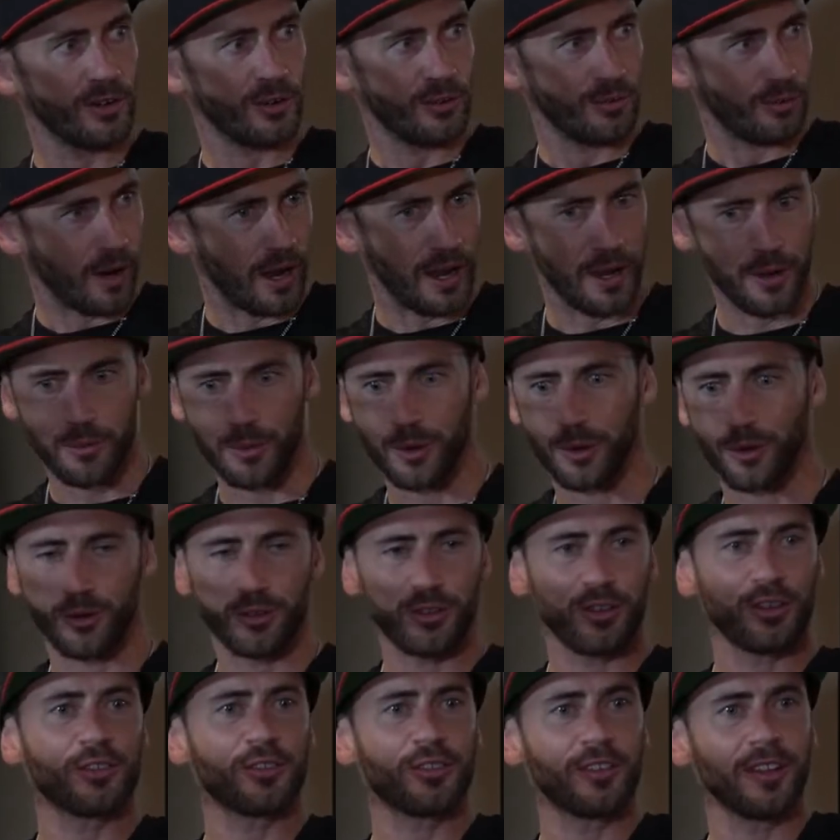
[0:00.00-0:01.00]
right? We were
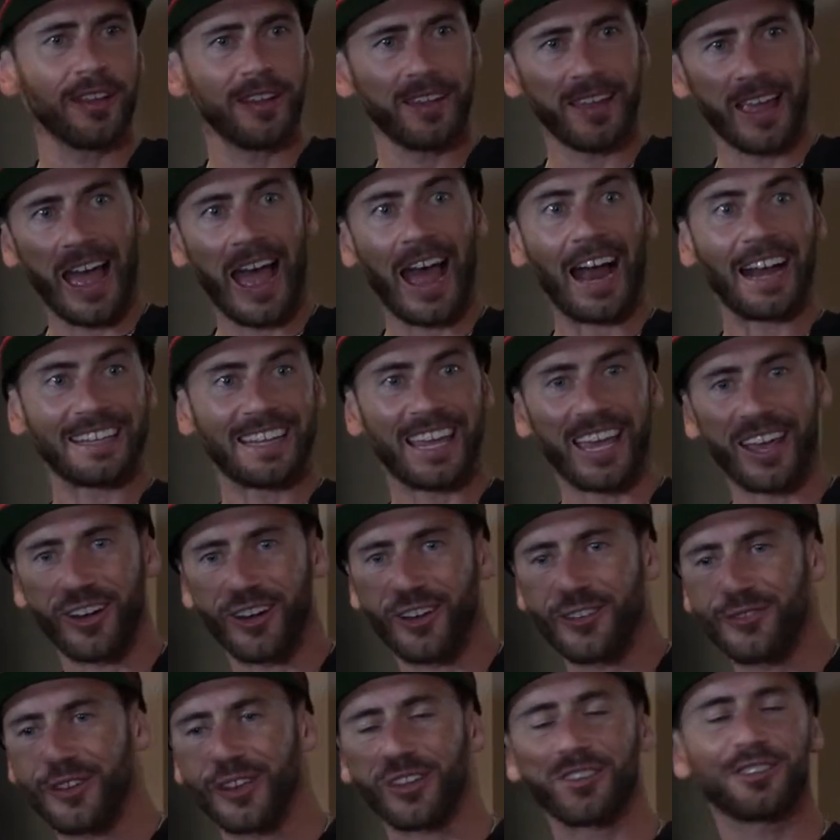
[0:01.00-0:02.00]
just at
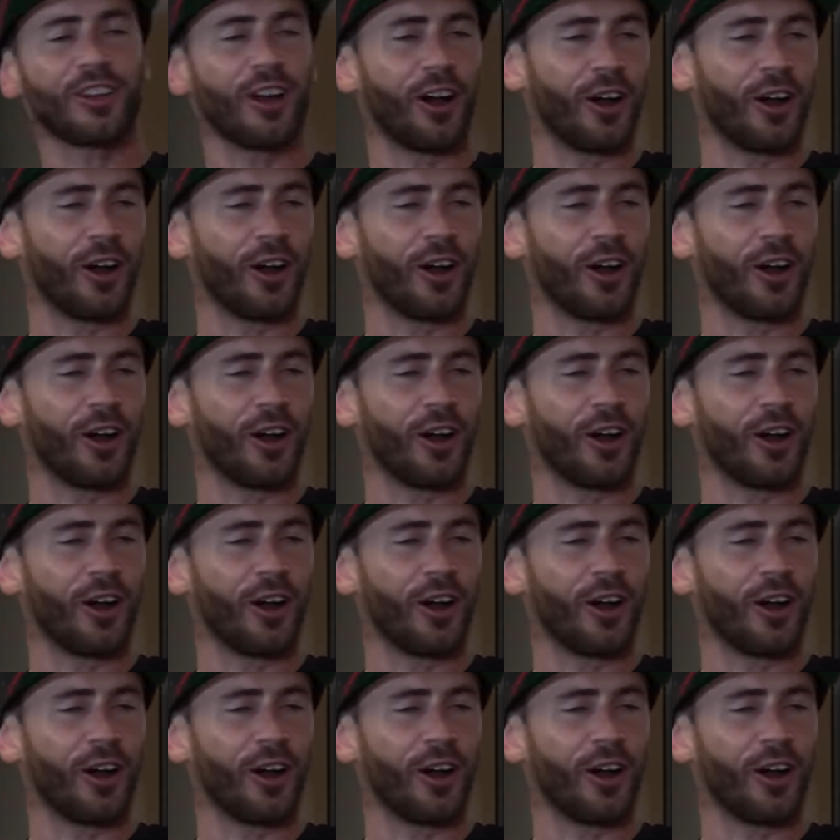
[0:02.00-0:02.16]
Gary Vee's conference.